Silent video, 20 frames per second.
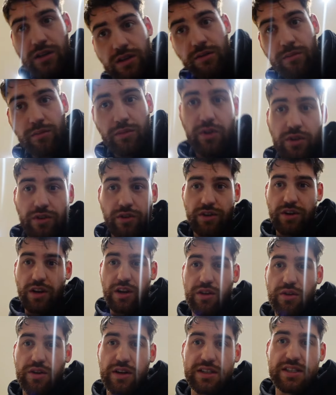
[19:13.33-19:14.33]
Oh my god,
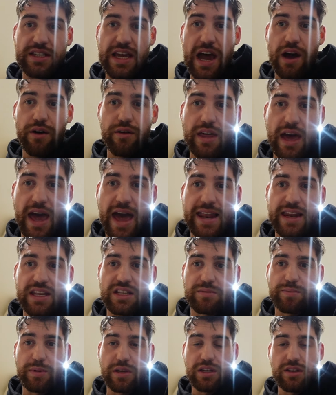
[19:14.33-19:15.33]
you can tell that
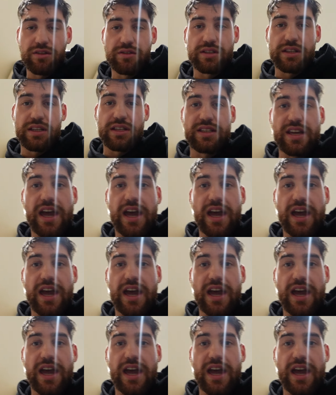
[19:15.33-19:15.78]
Ellen's been using this